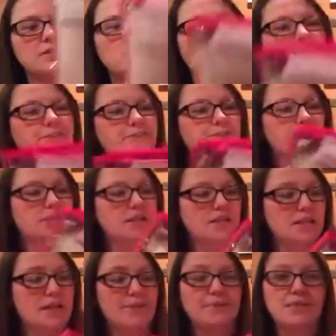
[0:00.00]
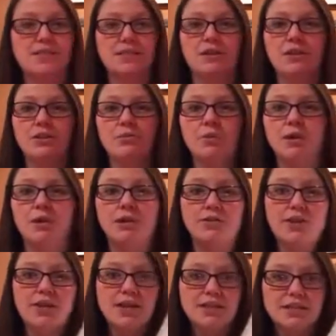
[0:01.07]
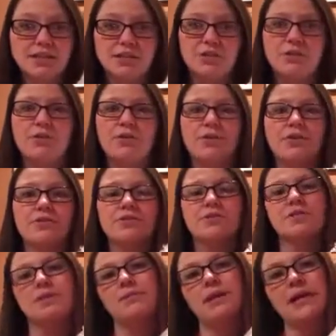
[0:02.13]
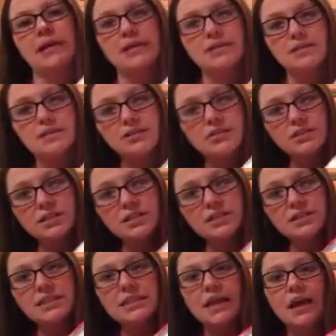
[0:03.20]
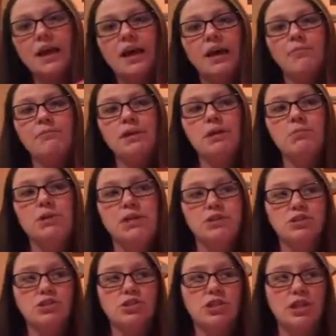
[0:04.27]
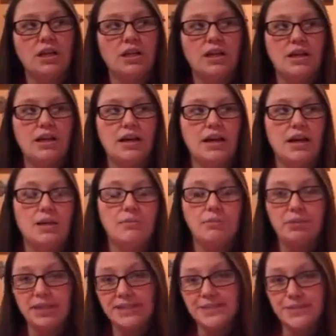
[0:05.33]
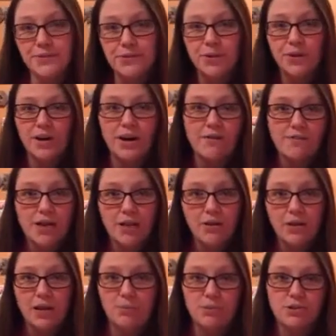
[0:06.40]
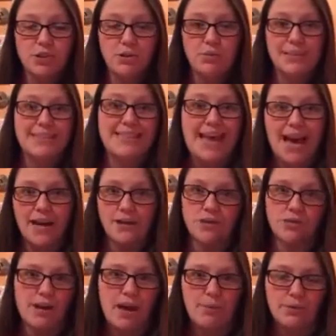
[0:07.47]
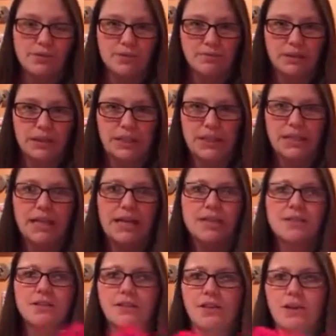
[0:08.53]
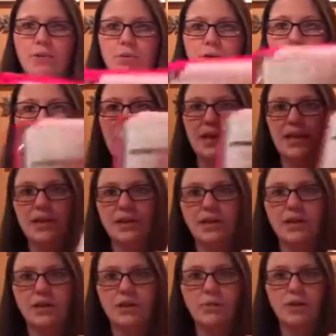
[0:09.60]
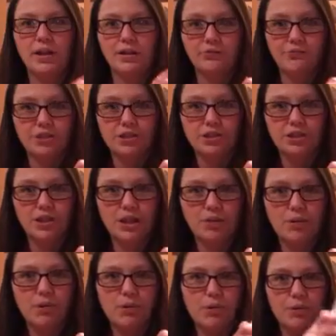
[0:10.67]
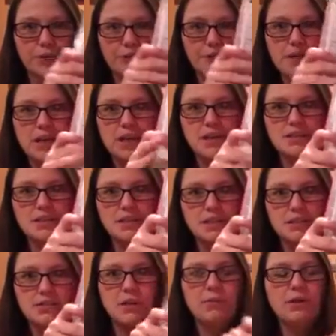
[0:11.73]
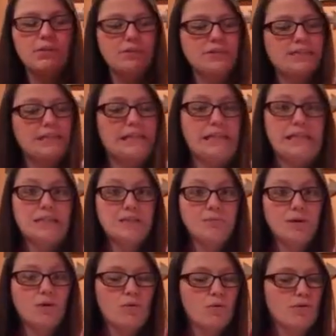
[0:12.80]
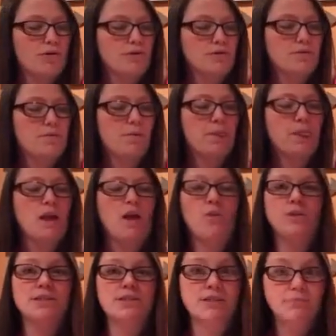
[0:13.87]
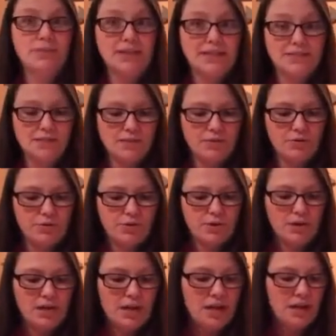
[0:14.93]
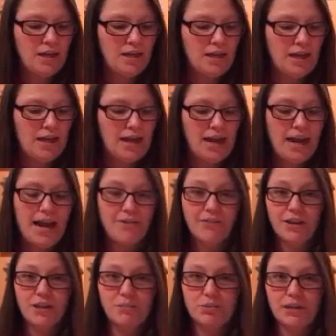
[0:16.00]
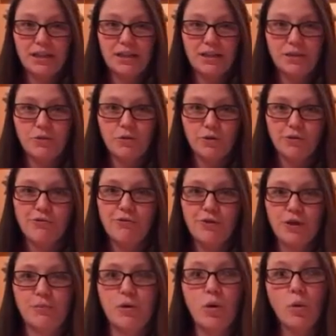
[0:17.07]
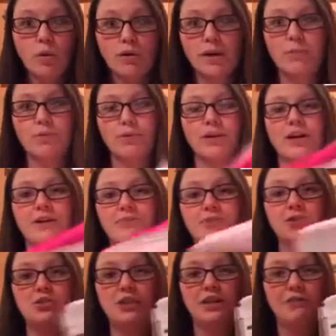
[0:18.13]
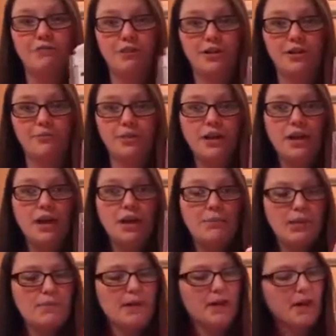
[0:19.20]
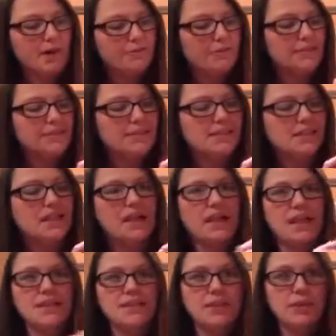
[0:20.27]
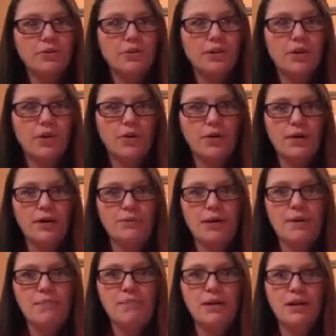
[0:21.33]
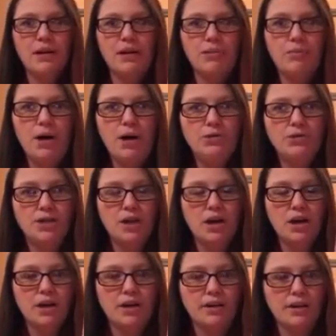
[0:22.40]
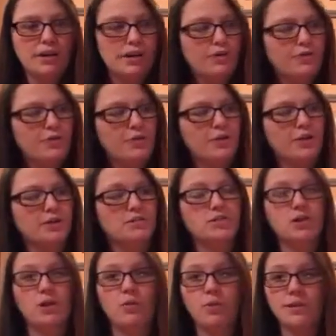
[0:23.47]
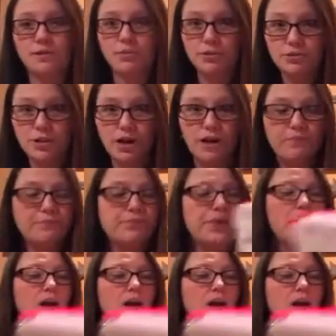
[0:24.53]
So these are ones that I'm still in the middle of collecting their order. They're still making decisions. Maybe she placed an order and I followed up and she wants to add a strap or something like that. So then I'll put her back in here while I'm finishing up her order. So these are all my ones that need to be ordered. Once they've placed an order and I have the completed order form, or I print off the sheet from my back office, it's going to go in my mail postcard folder. So what's a postcard?